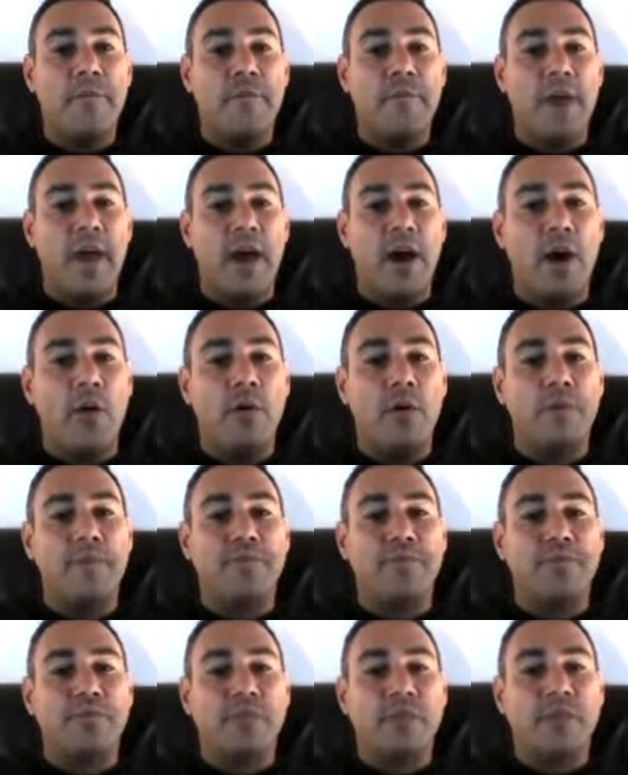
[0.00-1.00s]
Now,
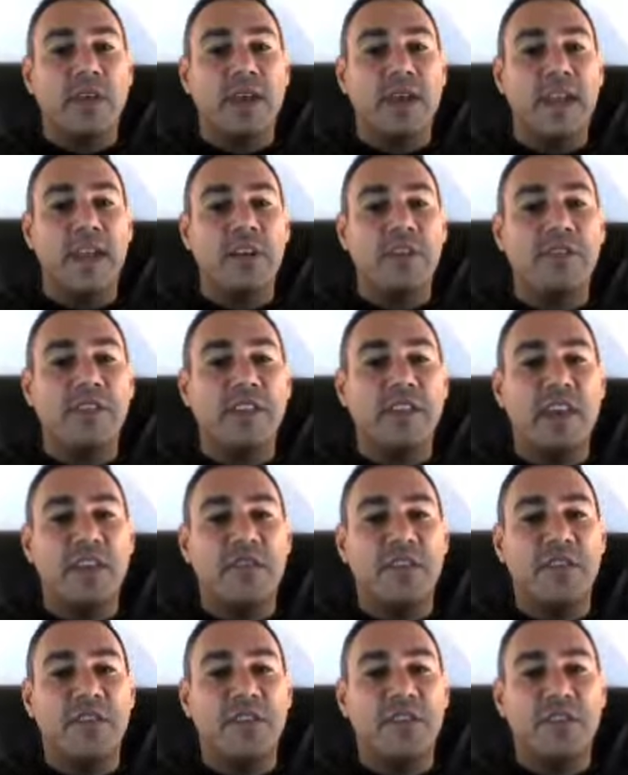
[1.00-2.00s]
here's the
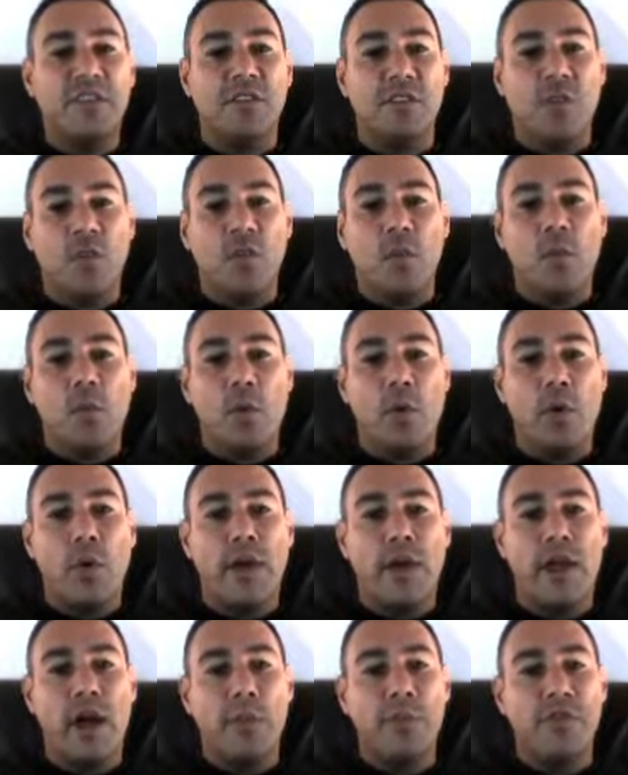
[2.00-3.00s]
difference
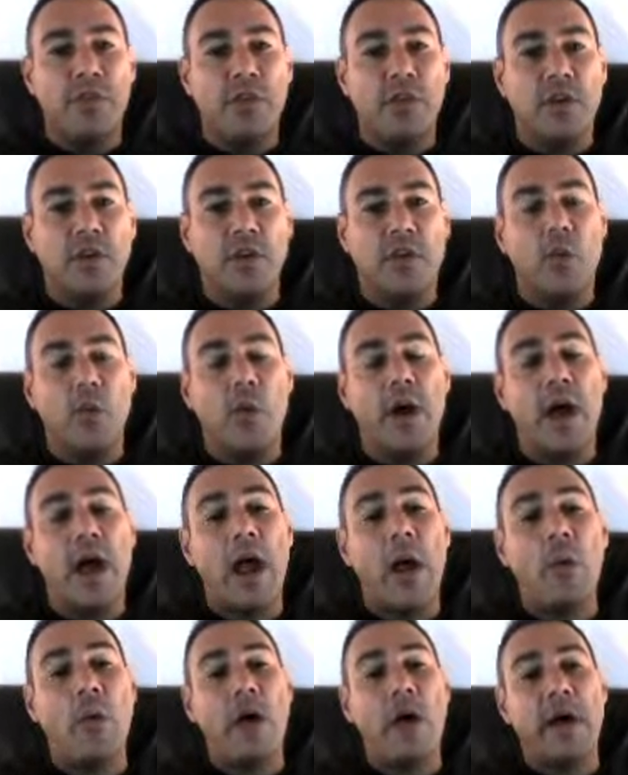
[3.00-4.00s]
when it comes to the way
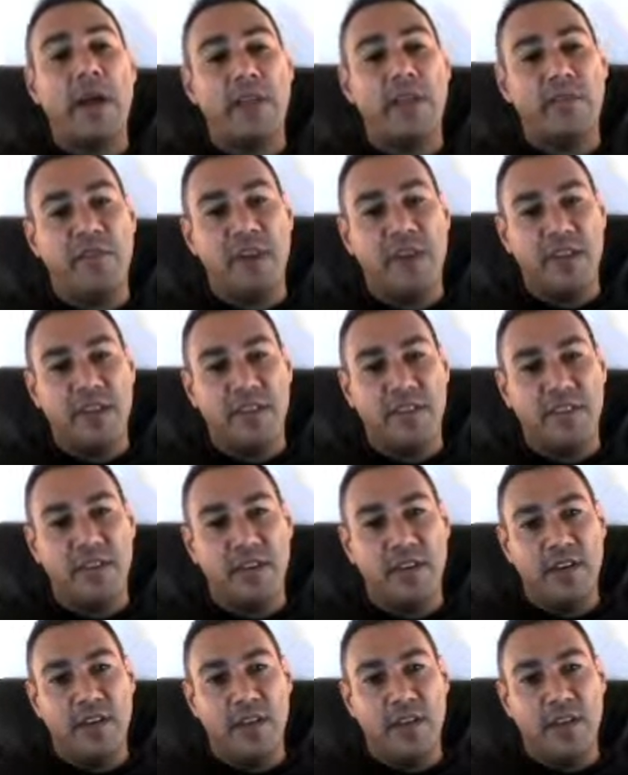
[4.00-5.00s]
I work an
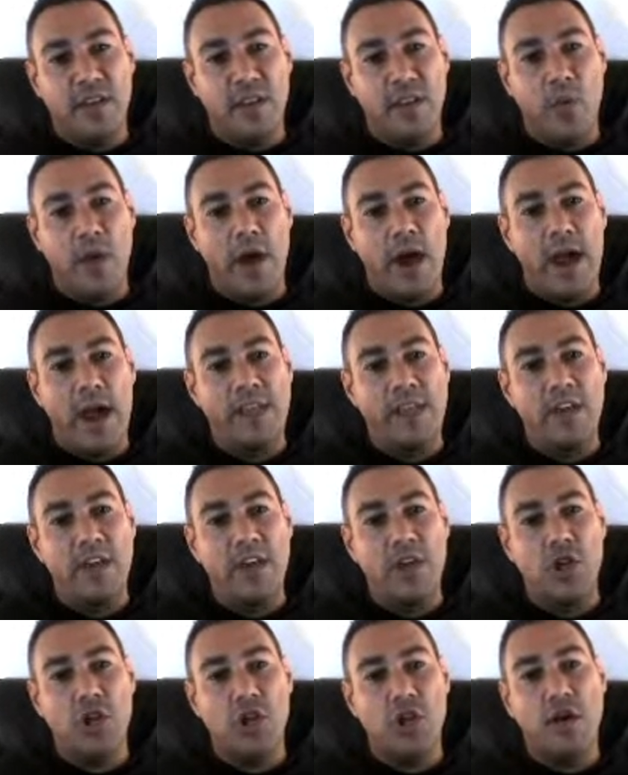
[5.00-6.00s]
event and the way I
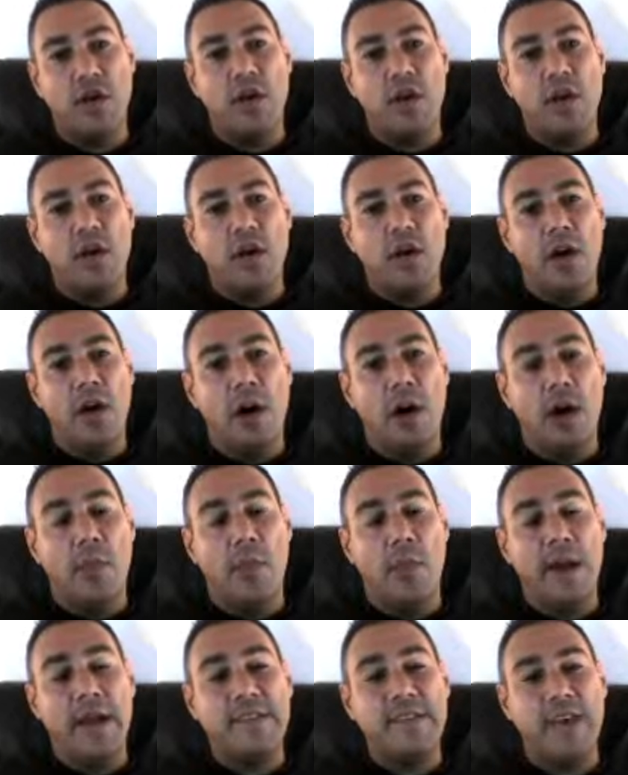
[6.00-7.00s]
teach
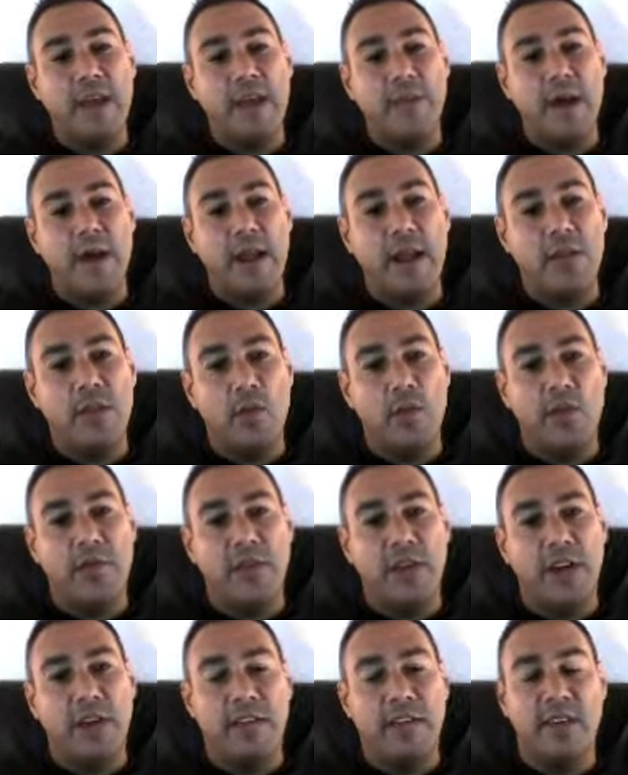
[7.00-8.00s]
my team how to do an
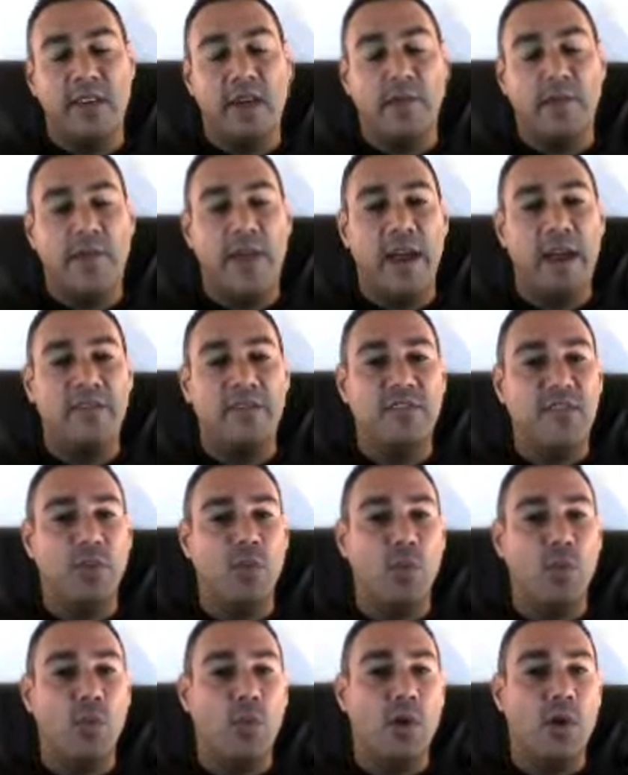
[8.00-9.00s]
event compared
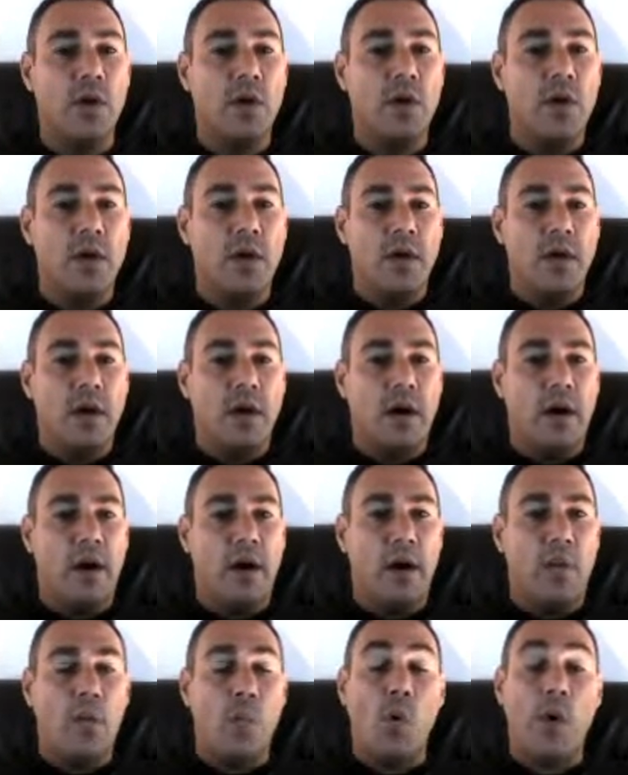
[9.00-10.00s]
to
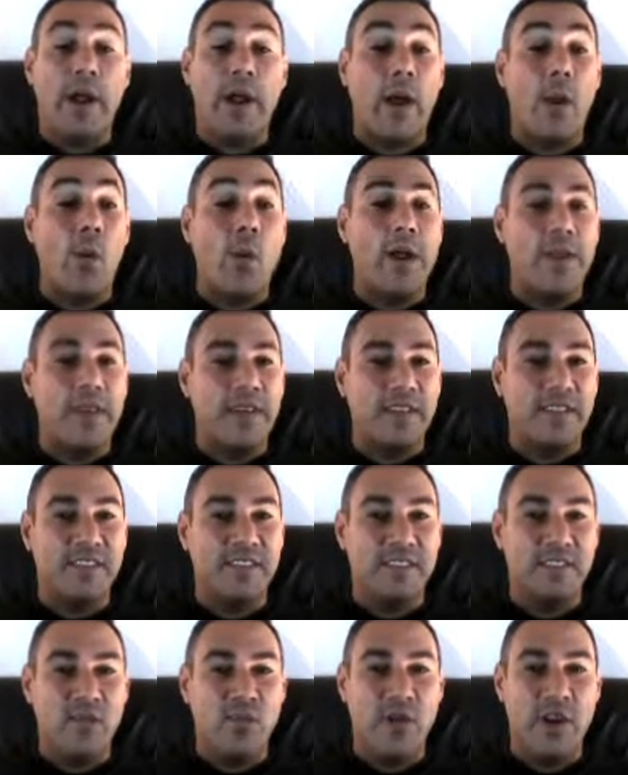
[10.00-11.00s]
what I
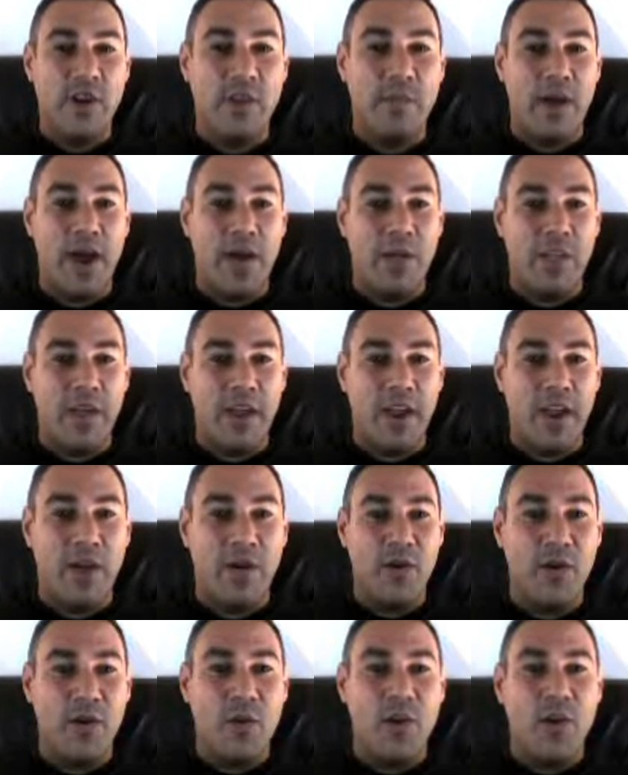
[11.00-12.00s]
witness when I'm out
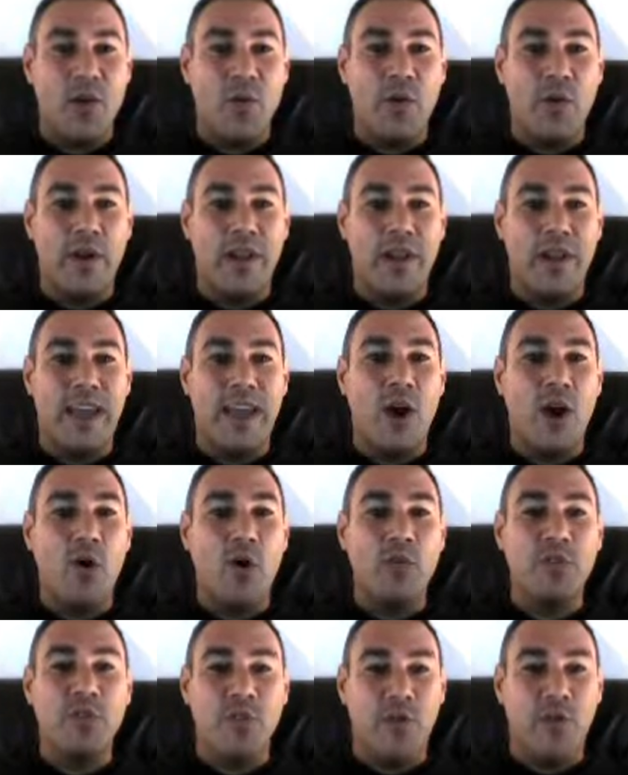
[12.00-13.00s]
there, when I
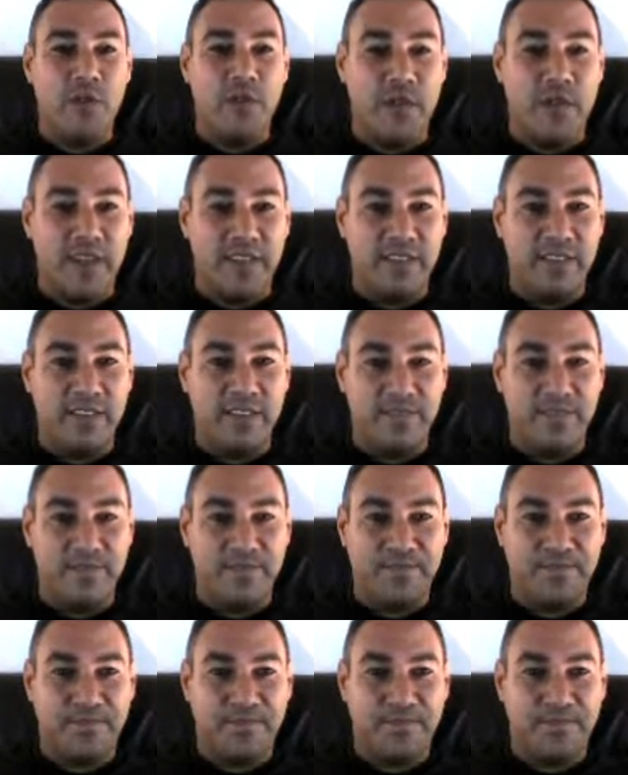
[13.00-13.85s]
go to events.